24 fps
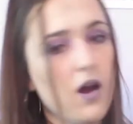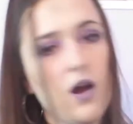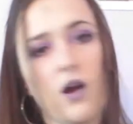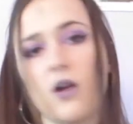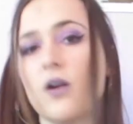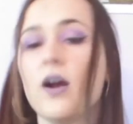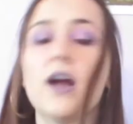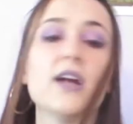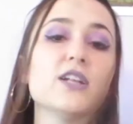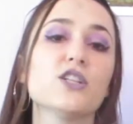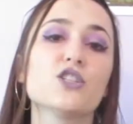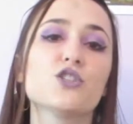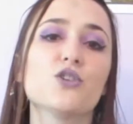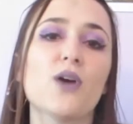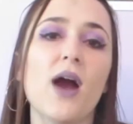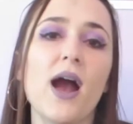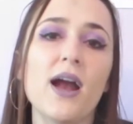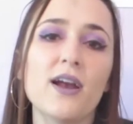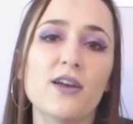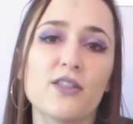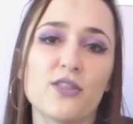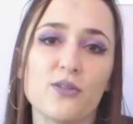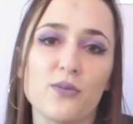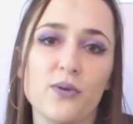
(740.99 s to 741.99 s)
Alright,
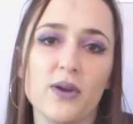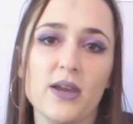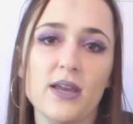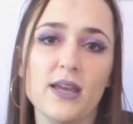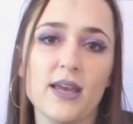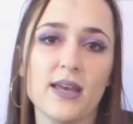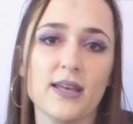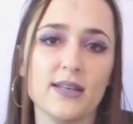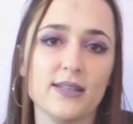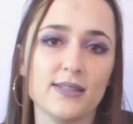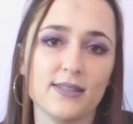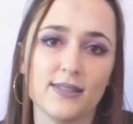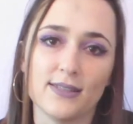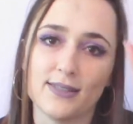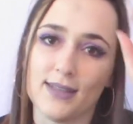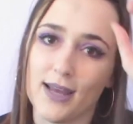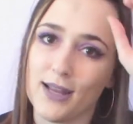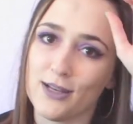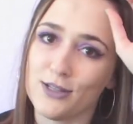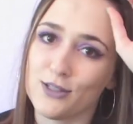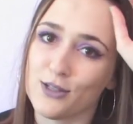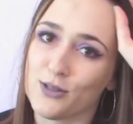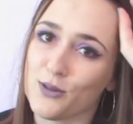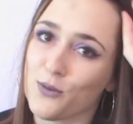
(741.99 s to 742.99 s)
track 3 is
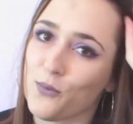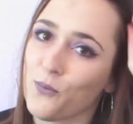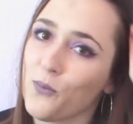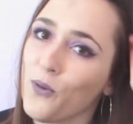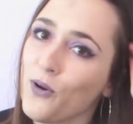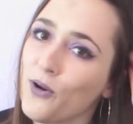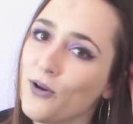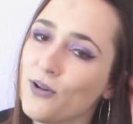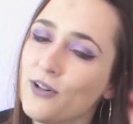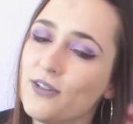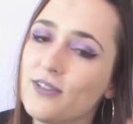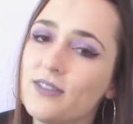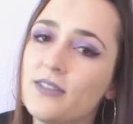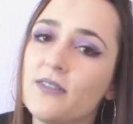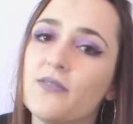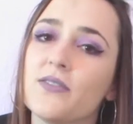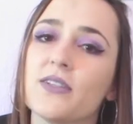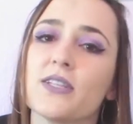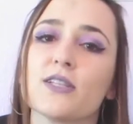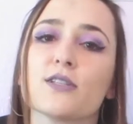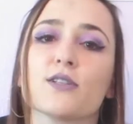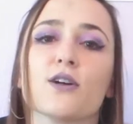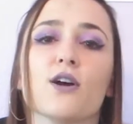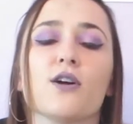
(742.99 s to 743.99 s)
Dead to the World.
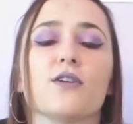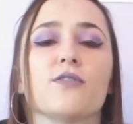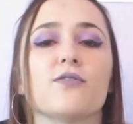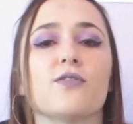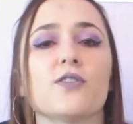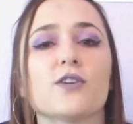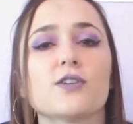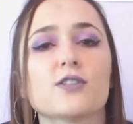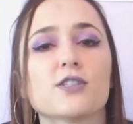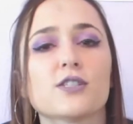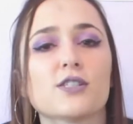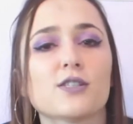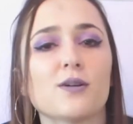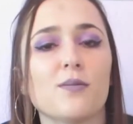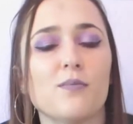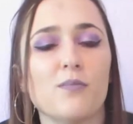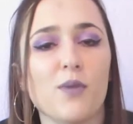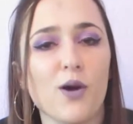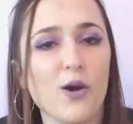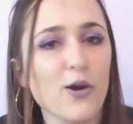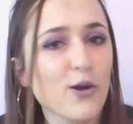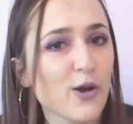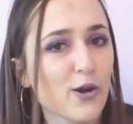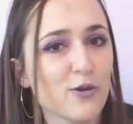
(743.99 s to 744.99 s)
This is our first
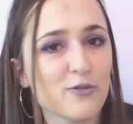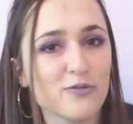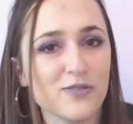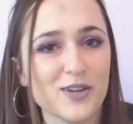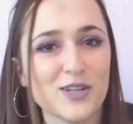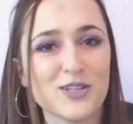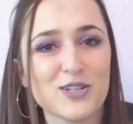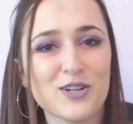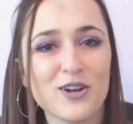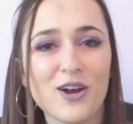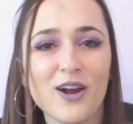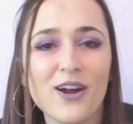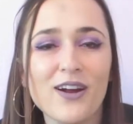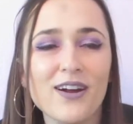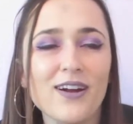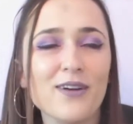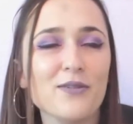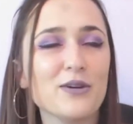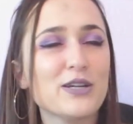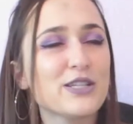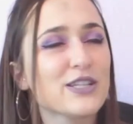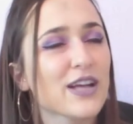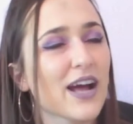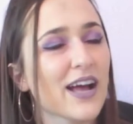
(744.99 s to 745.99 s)
Marco
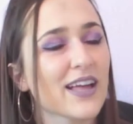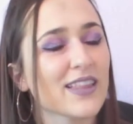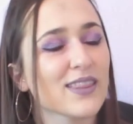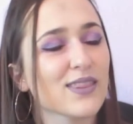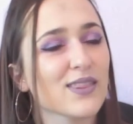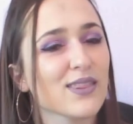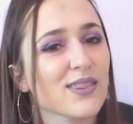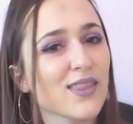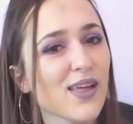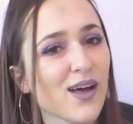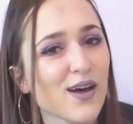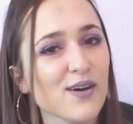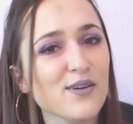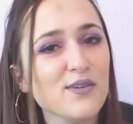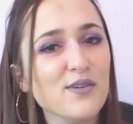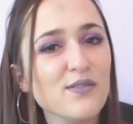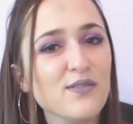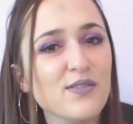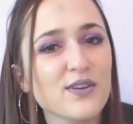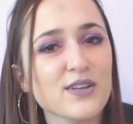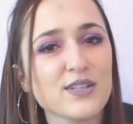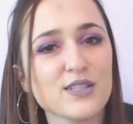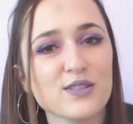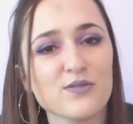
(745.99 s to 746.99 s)
feature, which I
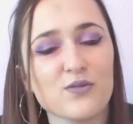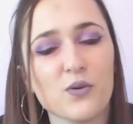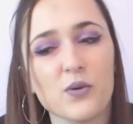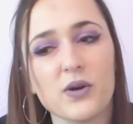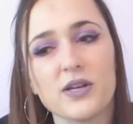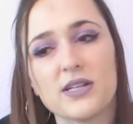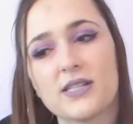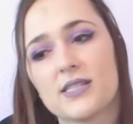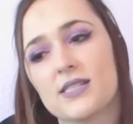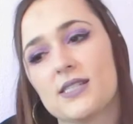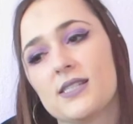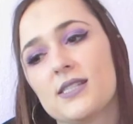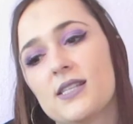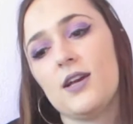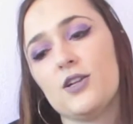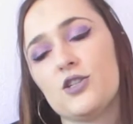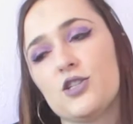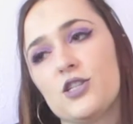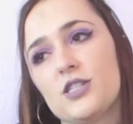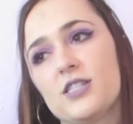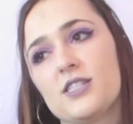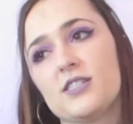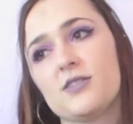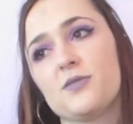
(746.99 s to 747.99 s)
love. His voice
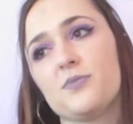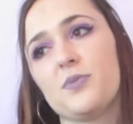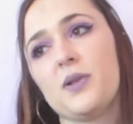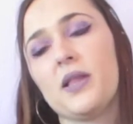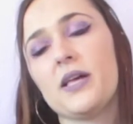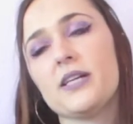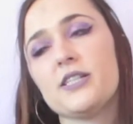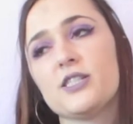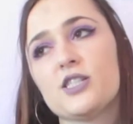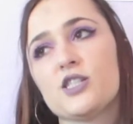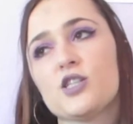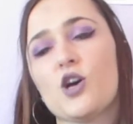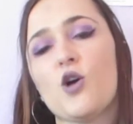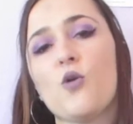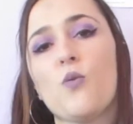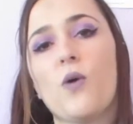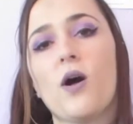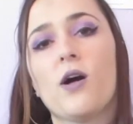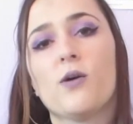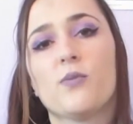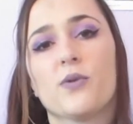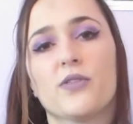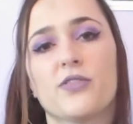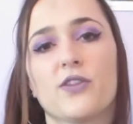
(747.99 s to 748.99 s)
just plays so
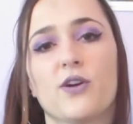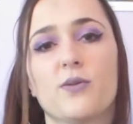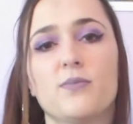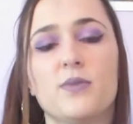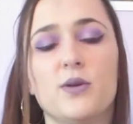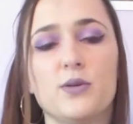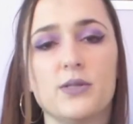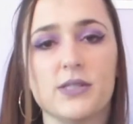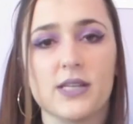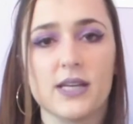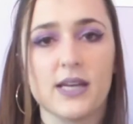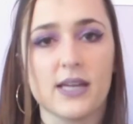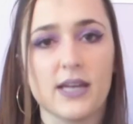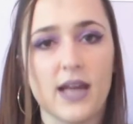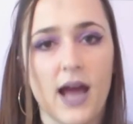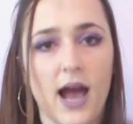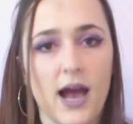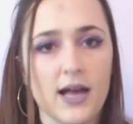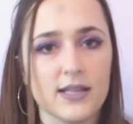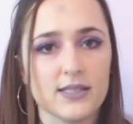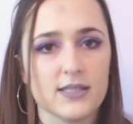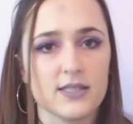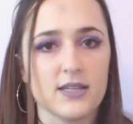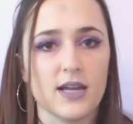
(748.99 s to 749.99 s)
well with their music and it
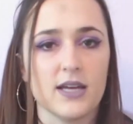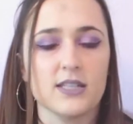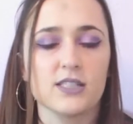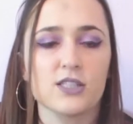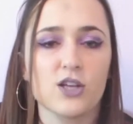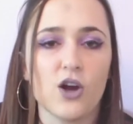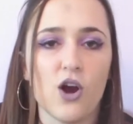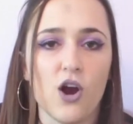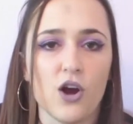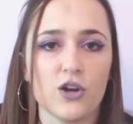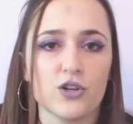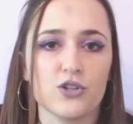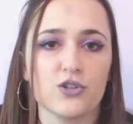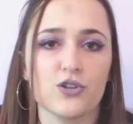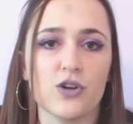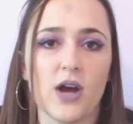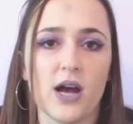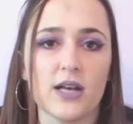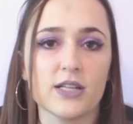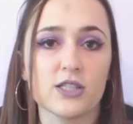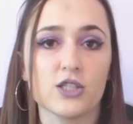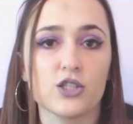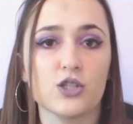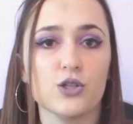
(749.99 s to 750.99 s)
adds a nice
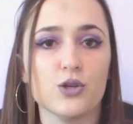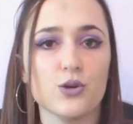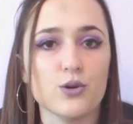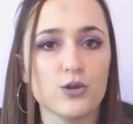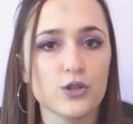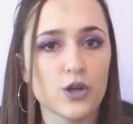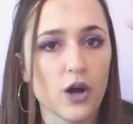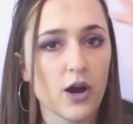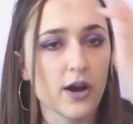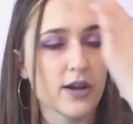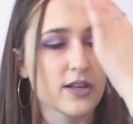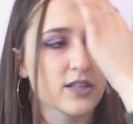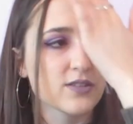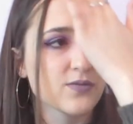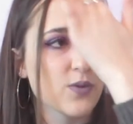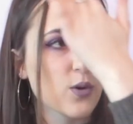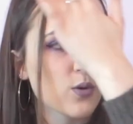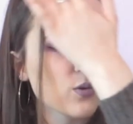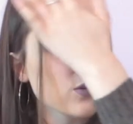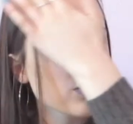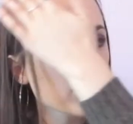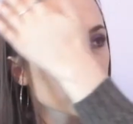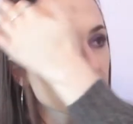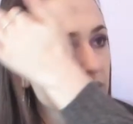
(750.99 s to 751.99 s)
contrast to Tarja's
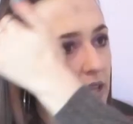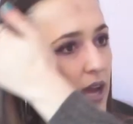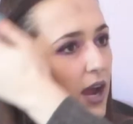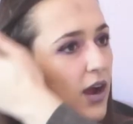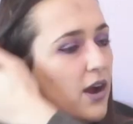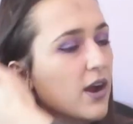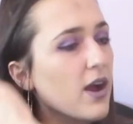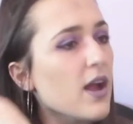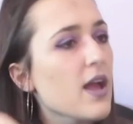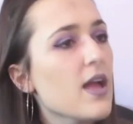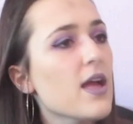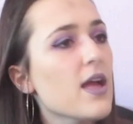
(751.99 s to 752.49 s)
vocals there.